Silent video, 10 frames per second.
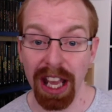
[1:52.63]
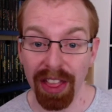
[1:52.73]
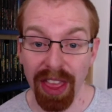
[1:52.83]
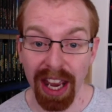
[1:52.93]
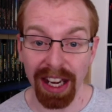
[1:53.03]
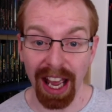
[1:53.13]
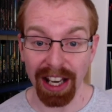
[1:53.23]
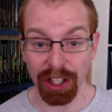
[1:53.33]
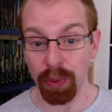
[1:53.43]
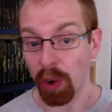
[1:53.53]
then
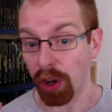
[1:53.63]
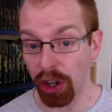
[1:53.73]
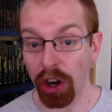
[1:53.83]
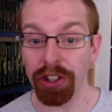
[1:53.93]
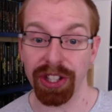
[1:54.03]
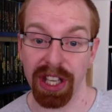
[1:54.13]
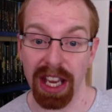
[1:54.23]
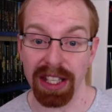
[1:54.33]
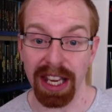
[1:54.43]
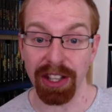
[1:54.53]
actually what God
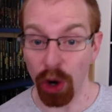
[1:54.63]
says is